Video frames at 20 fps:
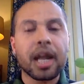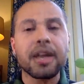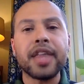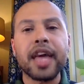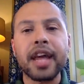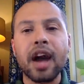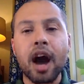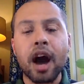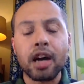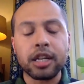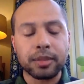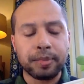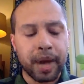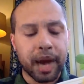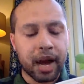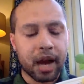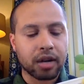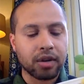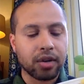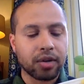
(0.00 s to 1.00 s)
They ask my
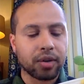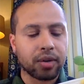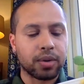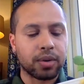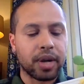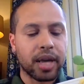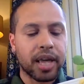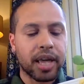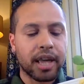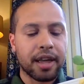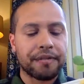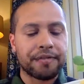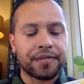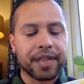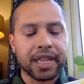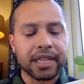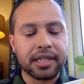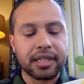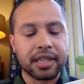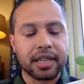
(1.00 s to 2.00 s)
uncle if
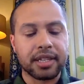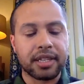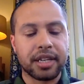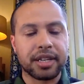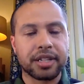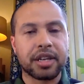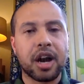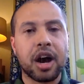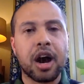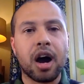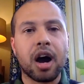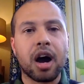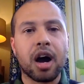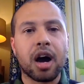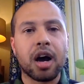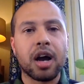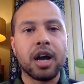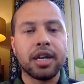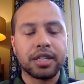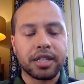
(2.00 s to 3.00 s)
this is his
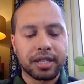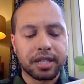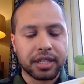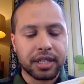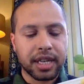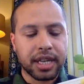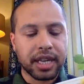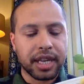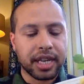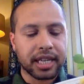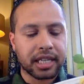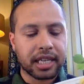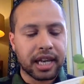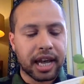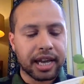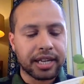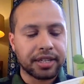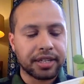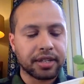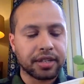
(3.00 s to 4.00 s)
car, to see his
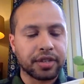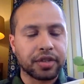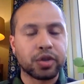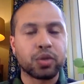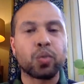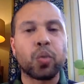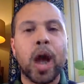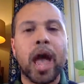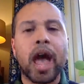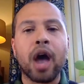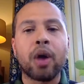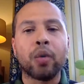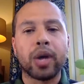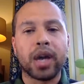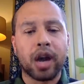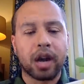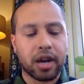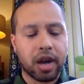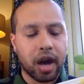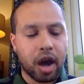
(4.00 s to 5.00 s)
licence, where we
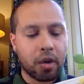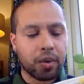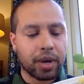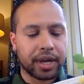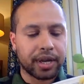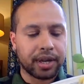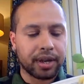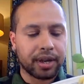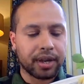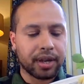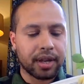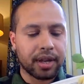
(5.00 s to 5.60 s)
are going.